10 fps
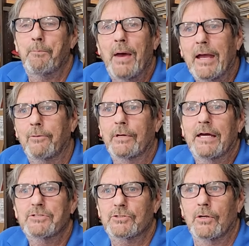Back when
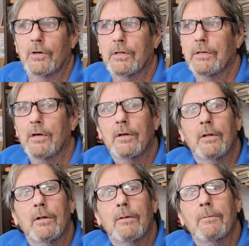I started,
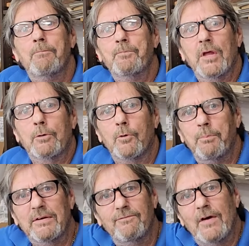there were
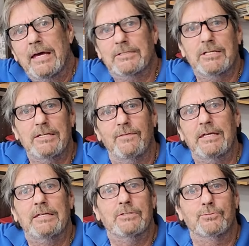big fat
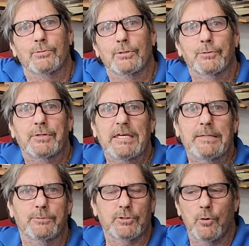TVs, real
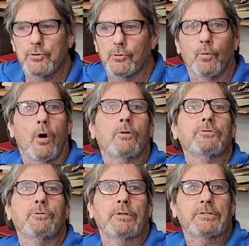deep, so your wall
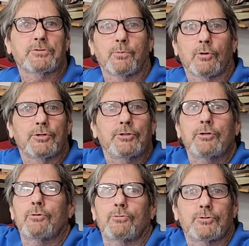units were
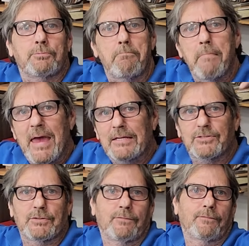huge,
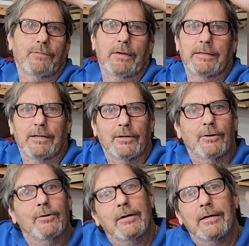massive,
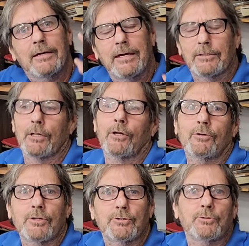and to
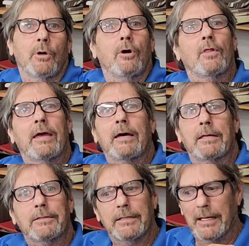learn to do all
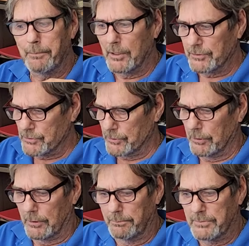that, and I bought this
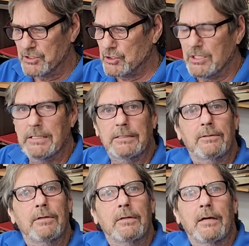little
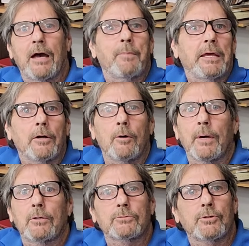machine. I made all
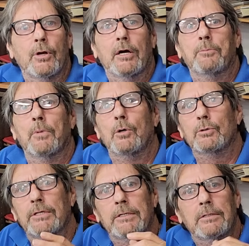my own crown
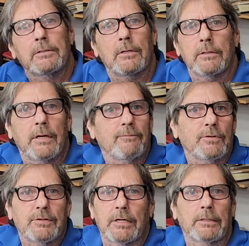molding,
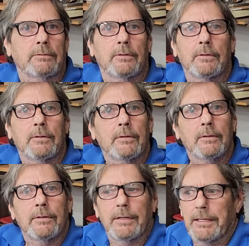everything.
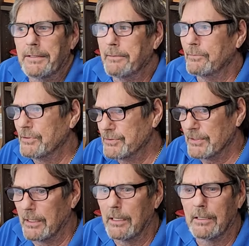And it was,
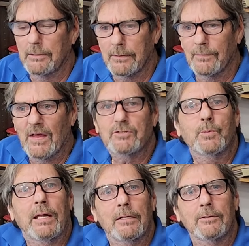that's
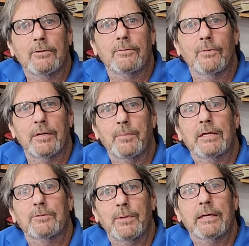when I learned what it
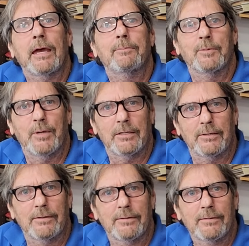meant to be a cabinet
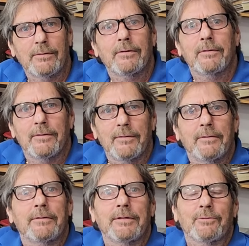maker.
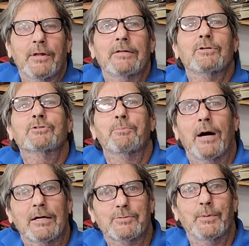not just a
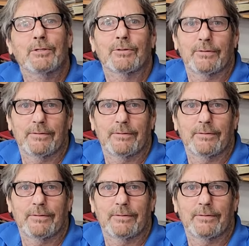box builder.